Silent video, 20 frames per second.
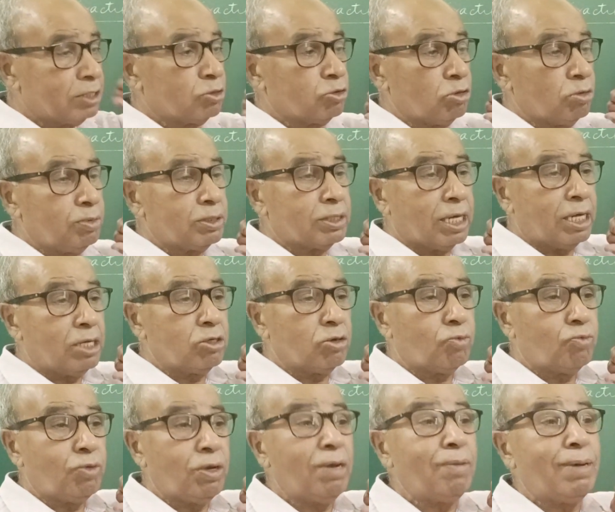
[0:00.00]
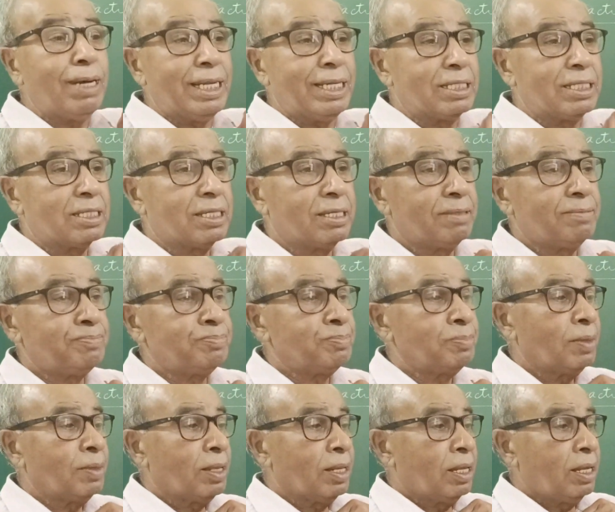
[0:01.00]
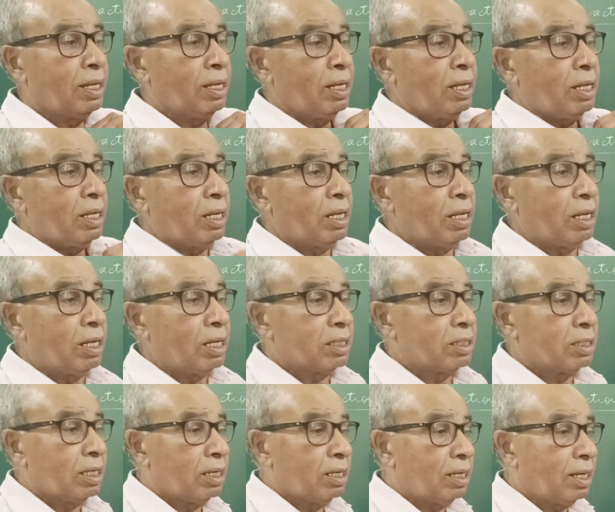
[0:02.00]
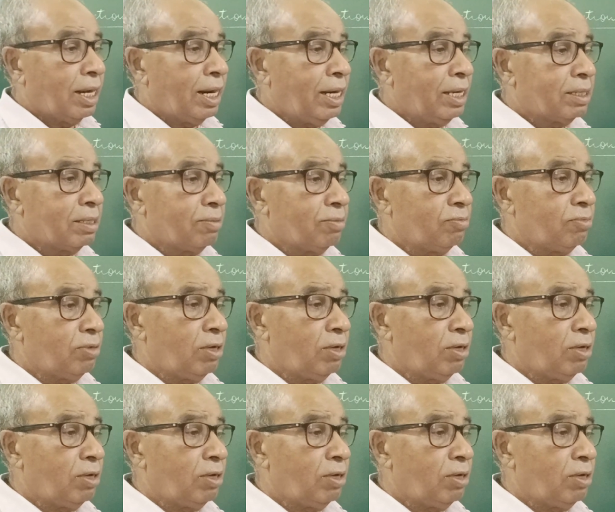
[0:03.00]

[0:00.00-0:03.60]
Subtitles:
should be size of wavelength. Light